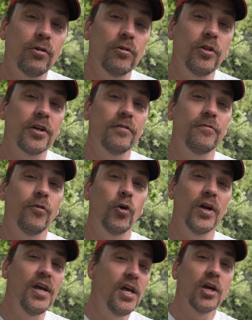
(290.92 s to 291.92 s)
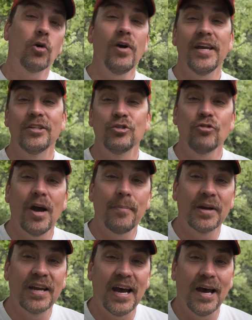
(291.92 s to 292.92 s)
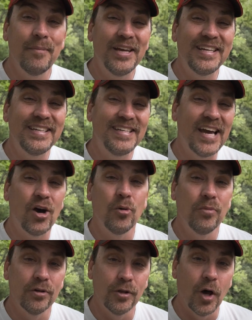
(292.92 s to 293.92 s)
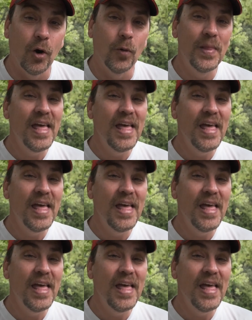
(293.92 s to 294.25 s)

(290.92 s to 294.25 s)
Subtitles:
they were looking for, go ahead and drop a comment down below.